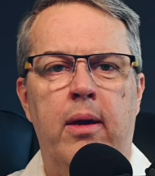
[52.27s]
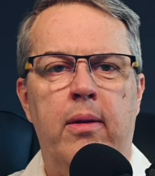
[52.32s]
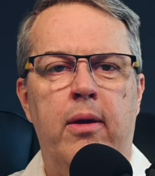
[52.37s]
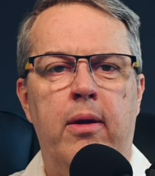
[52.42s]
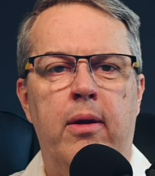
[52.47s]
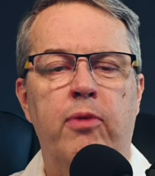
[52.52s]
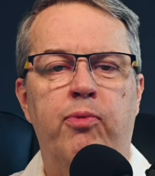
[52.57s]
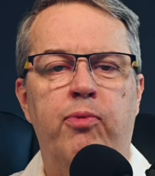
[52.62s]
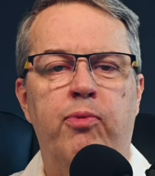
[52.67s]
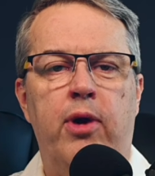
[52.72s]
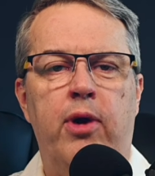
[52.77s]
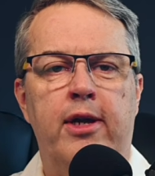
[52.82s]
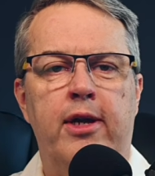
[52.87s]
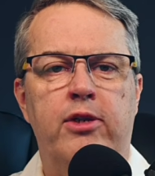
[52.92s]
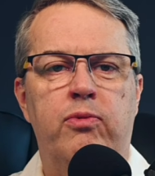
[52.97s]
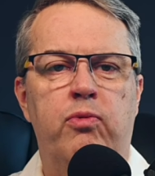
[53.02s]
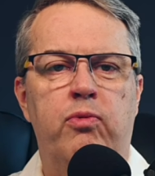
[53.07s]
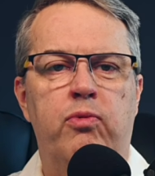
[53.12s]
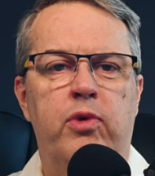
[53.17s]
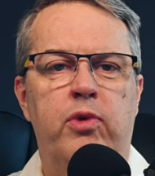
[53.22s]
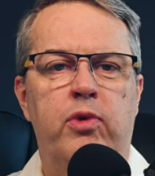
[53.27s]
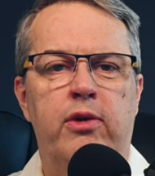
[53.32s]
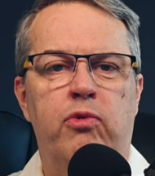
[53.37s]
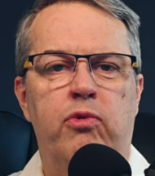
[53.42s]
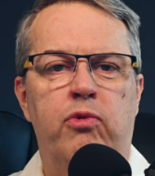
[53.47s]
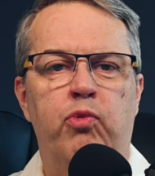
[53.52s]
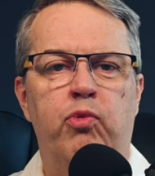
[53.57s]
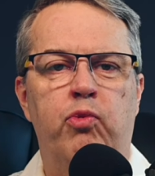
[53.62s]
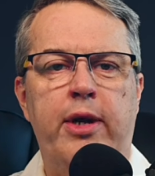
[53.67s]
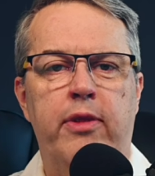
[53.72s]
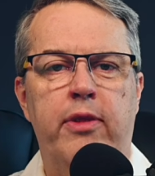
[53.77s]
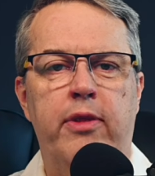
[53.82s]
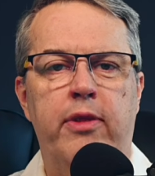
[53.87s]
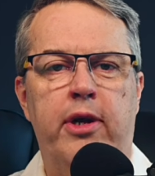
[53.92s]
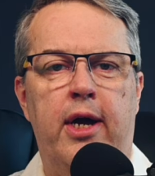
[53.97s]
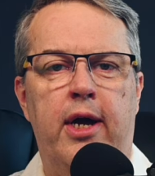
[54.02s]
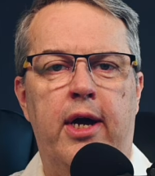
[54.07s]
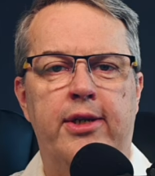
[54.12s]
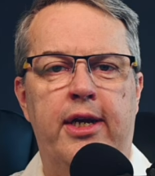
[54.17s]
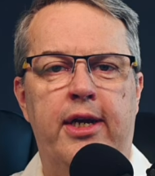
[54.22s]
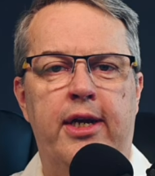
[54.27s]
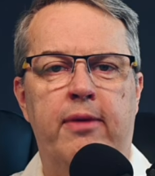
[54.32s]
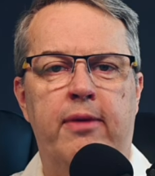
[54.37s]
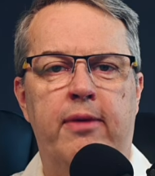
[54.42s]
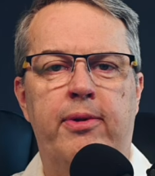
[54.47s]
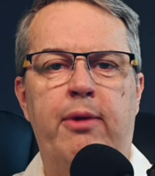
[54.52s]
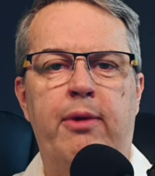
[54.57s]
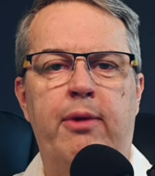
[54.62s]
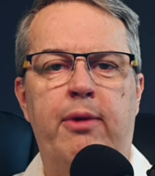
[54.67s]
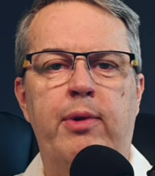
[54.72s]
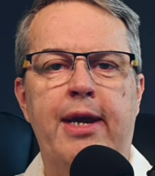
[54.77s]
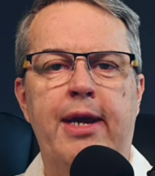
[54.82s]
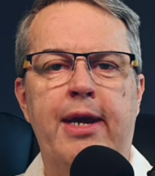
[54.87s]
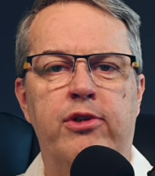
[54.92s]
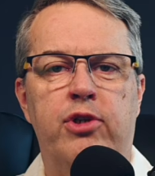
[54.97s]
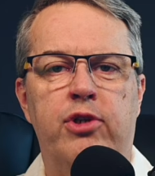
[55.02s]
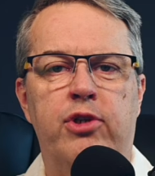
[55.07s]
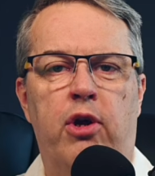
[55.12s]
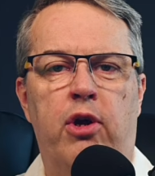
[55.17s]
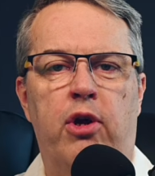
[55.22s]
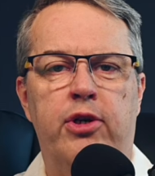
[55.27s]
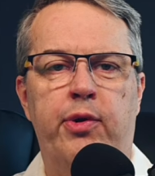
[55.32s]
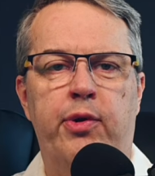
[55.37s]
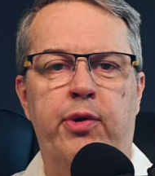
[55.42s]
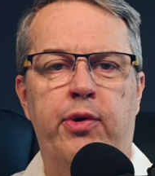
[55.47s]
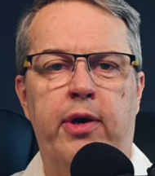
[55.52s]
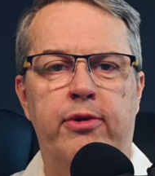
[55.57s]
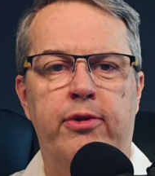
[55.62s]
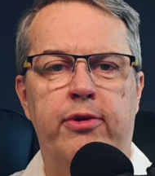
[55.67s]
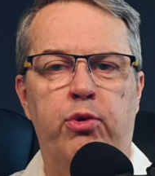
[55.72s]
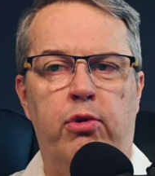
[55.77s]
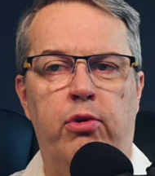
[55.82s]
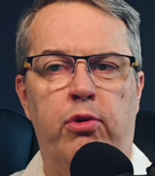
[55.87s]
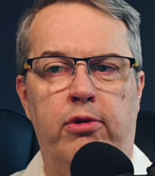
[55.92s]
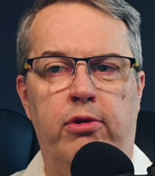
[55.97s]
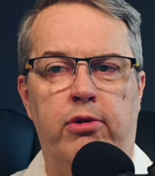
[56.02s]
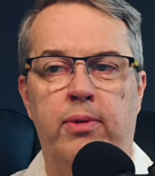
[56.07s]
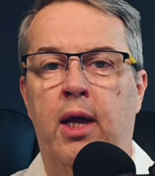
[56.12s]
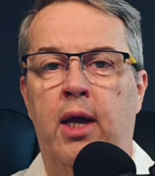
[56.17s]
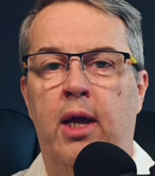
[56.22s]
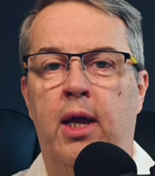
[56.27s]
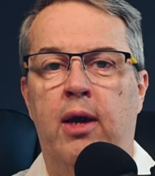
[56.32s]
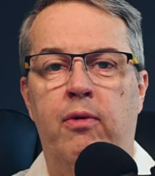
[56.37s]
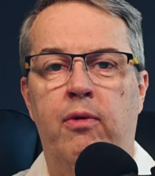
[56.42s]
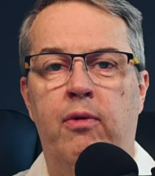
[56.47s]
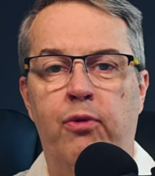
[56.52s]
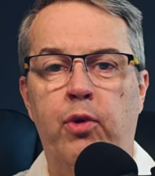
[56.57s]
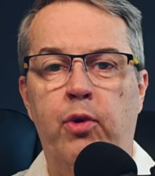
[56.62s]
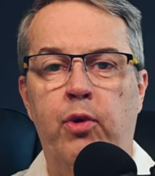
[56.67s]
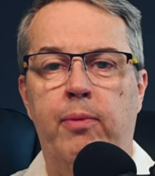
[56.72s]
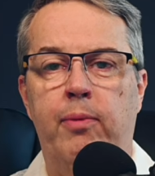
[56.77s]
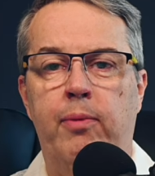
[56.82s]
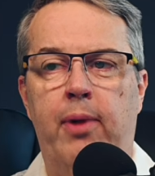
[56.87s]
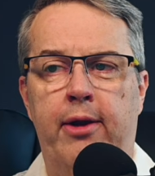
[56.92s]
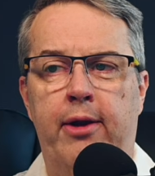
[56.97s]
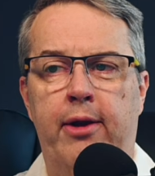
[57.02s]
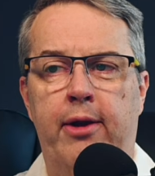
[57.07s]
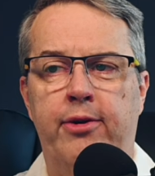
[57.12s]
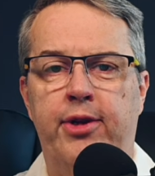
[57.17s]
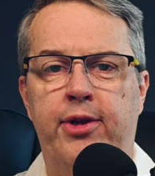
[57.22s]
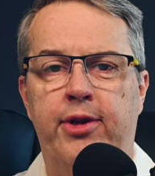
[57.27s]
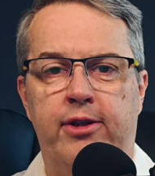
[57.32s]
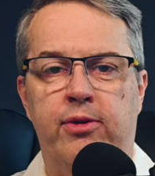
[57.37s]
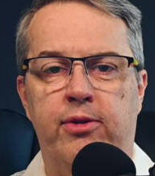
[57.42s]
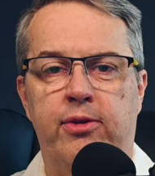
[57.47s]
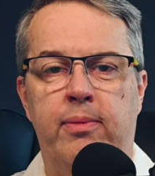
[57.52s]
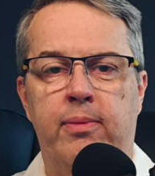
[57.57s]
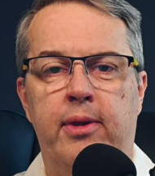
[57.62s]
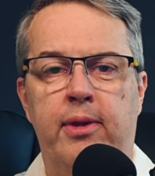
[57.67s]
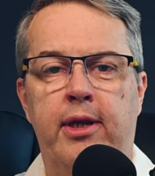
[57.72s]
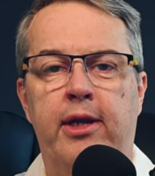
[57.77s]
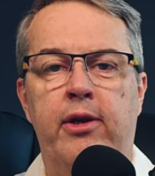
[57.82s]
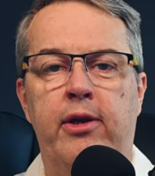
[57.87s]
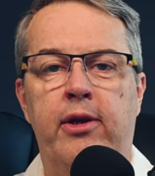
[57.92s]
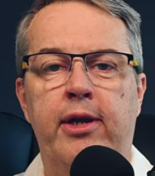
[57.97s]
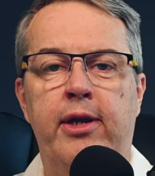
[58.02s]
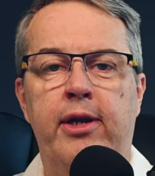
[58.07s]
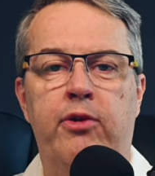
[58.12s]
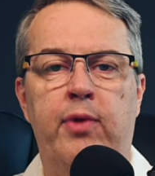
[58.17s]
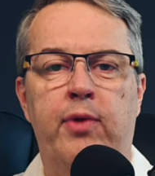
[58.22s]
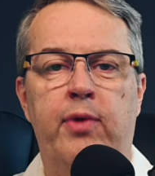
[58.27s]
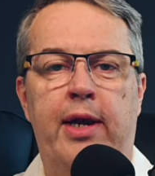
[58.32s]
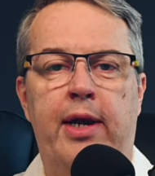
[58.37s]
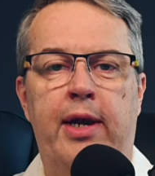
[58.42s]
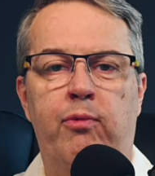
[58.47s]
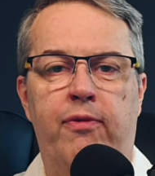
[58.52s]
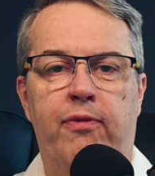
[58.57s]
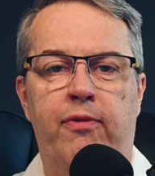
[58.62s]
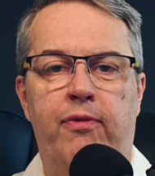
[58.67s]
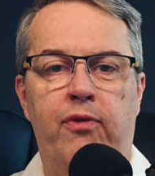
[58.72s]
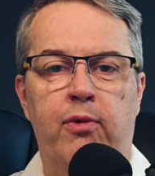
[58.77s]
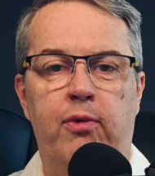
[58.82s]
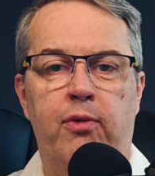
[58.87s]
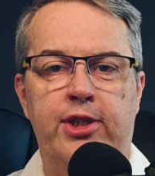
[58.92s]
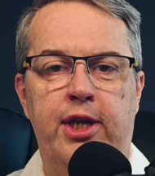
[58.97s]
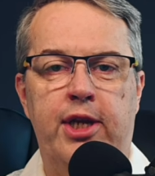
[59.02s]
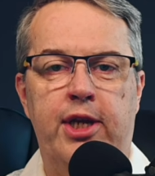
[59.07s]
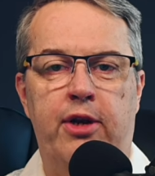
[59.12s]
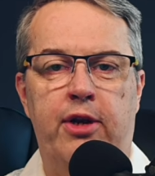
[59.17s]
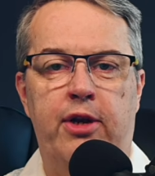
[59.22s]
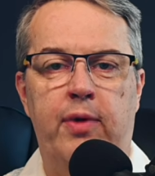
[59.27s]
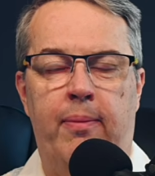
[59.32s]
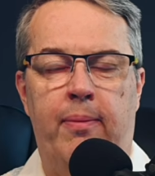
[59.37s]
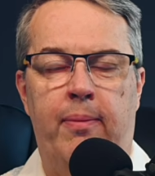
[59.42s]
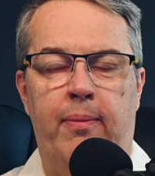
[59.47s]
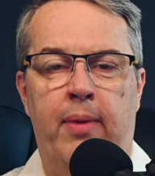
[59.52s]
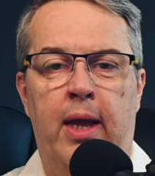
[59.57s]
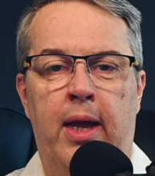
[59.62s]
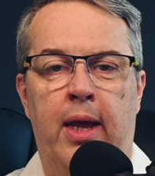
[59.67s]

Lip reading: Other products would render the content, but they would never talk to your other tools. FluentPlayer does. It'll integrate with FluentCRM.